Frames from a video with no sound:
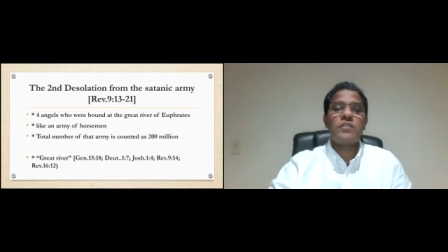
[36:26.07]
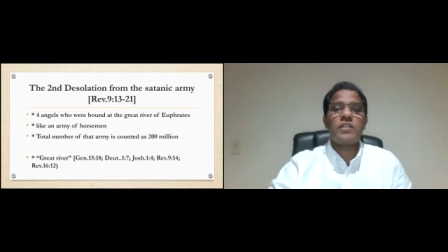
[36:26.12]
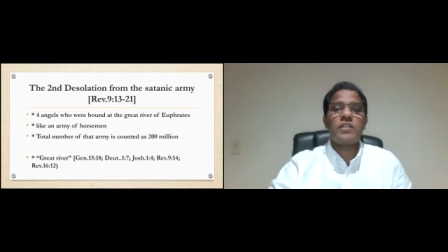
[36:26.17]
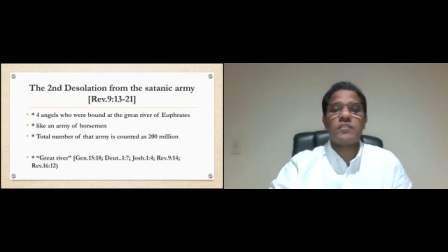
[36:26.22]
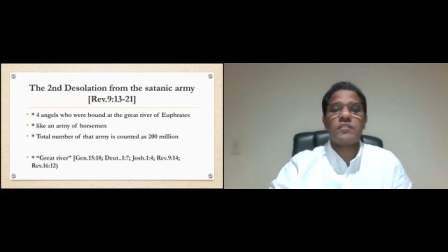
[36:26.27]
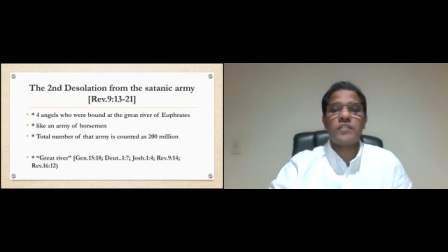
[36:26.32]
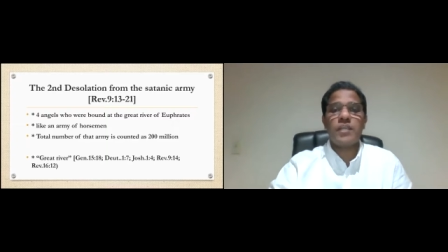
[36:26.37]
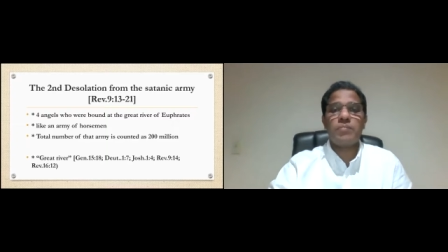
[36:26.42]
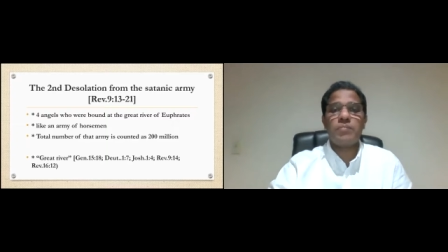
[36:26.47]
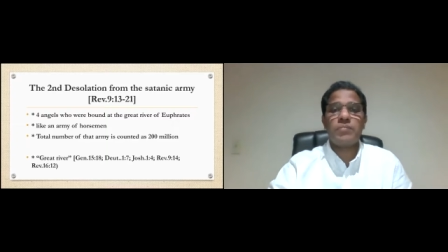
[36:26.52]
At the
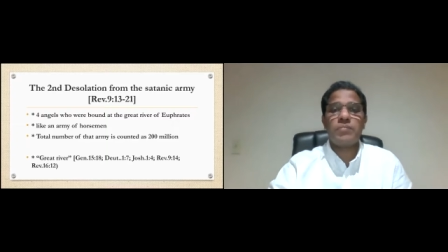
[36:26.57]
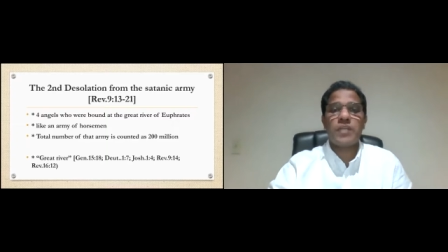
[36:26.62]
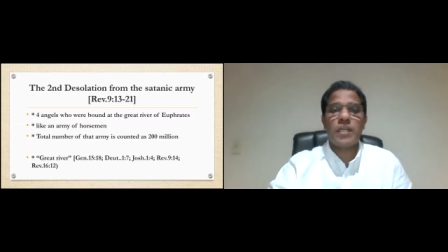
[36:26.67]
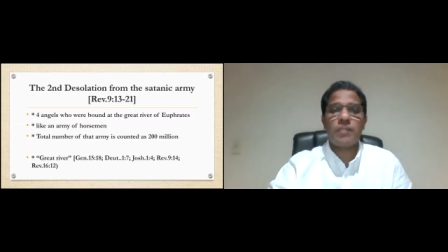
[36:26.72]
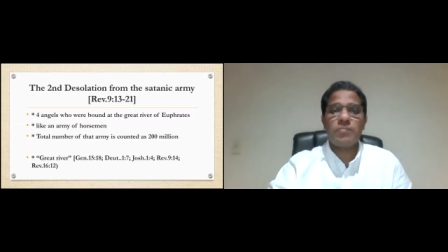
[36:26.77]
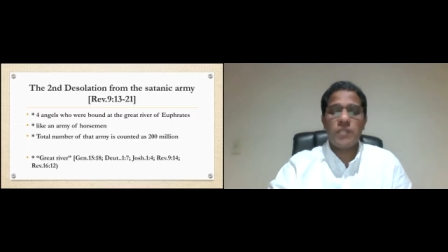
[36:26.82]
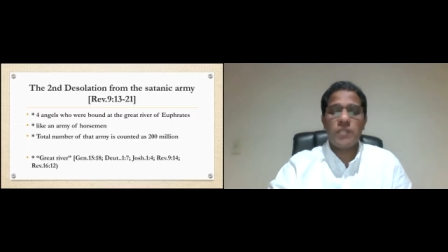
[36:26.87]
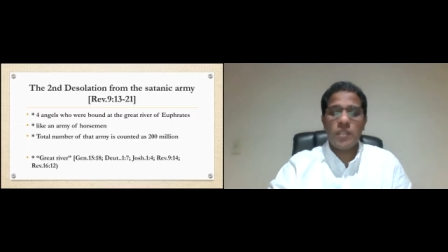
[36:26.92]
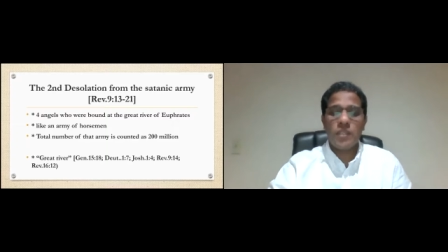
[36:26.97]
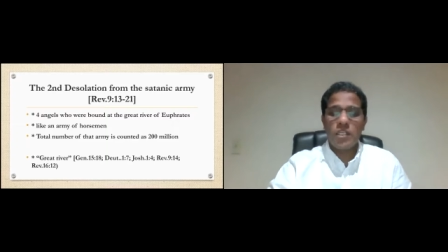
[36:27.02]
same
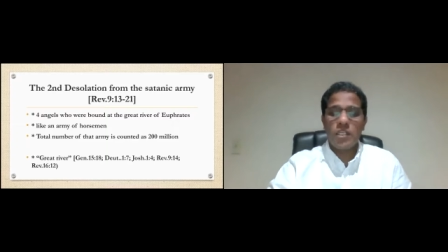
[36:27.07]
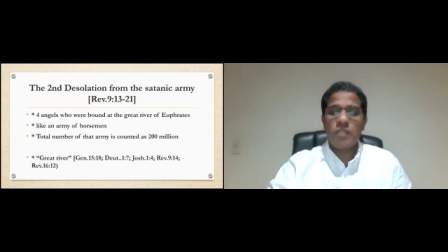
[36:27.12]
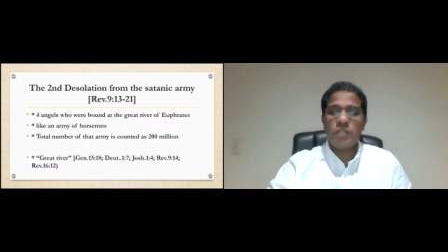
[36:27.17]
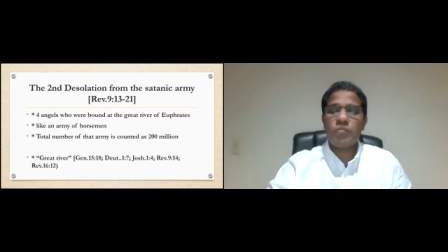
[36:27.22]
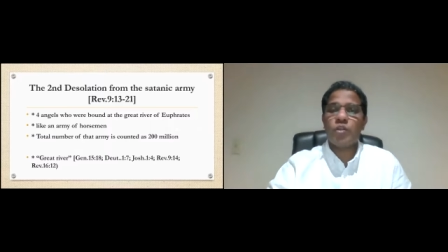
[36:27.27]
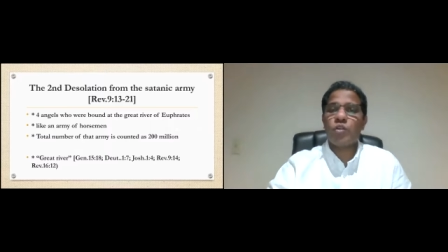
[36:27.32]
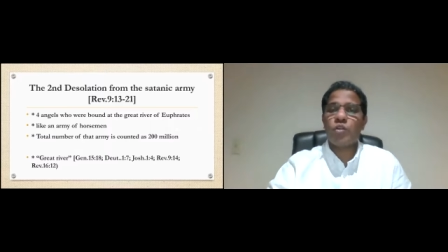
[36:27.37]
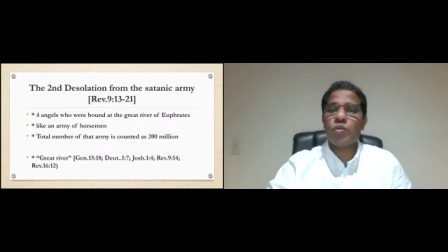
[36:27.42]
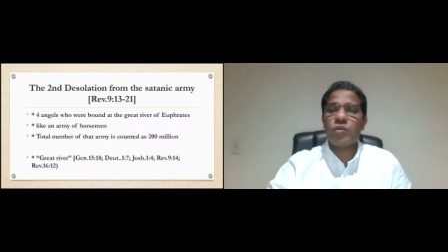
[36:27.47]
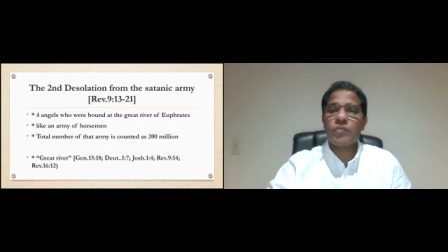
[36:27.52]
time, if
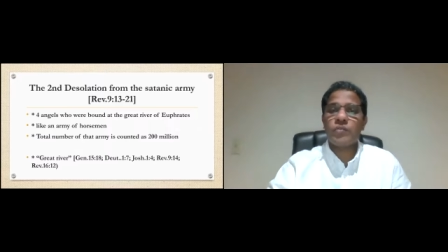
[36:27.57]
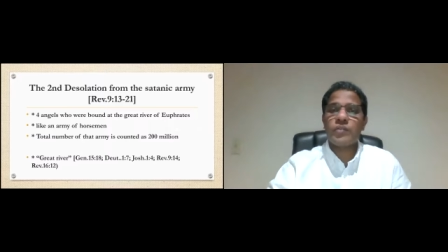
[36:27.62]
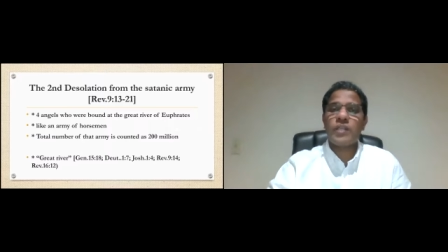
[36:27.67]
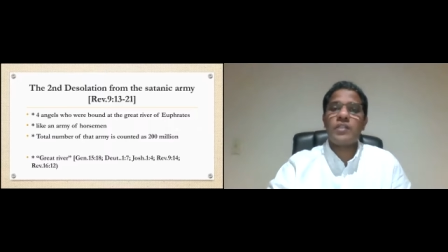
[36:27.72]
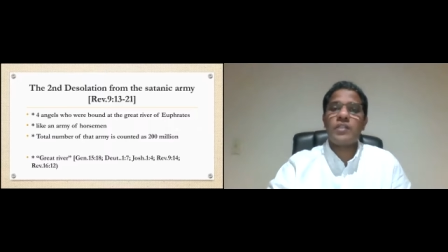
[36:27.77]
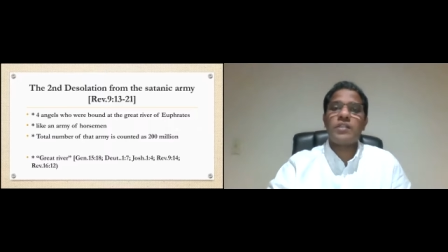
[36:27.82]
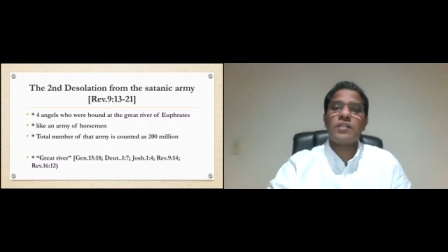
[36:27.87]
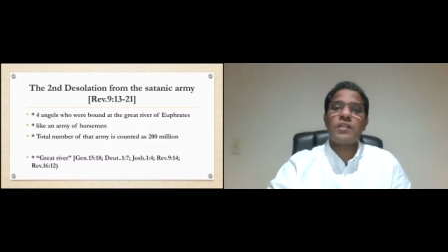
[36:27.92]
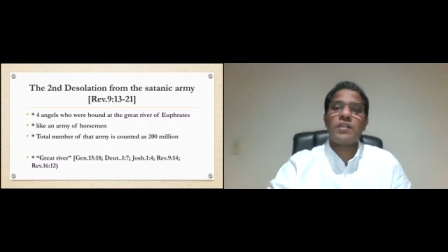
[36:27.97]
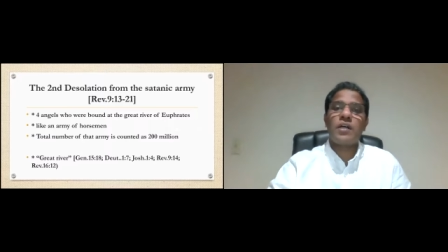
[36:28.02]
you're not
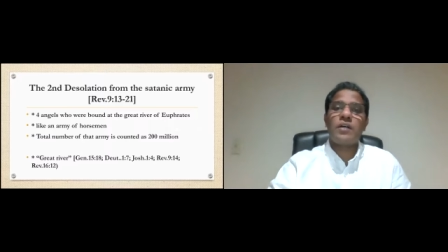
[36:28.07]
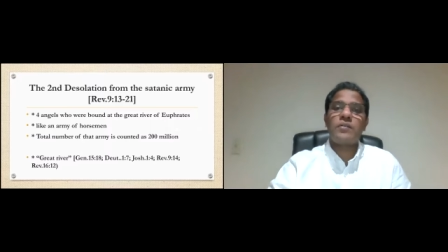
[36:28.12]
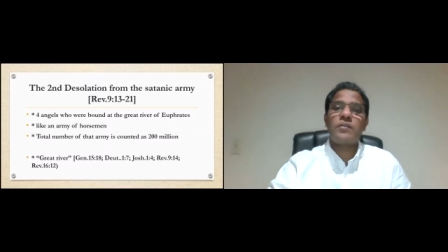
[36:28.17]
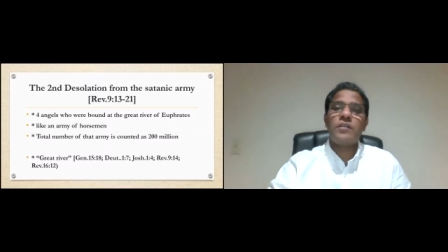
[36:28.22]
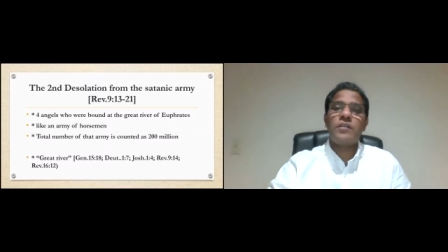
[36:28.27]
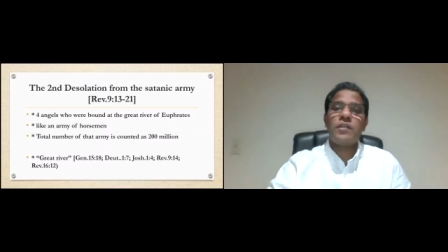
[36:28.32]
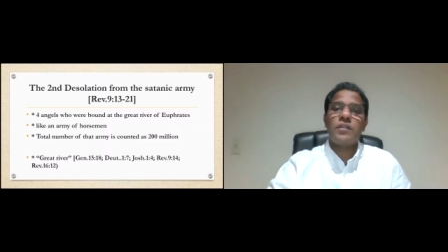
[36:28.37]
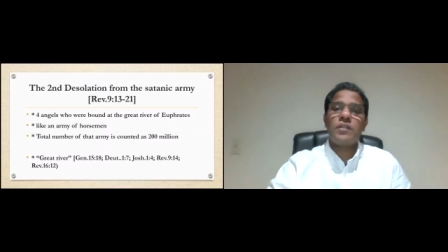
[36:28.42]
writing down,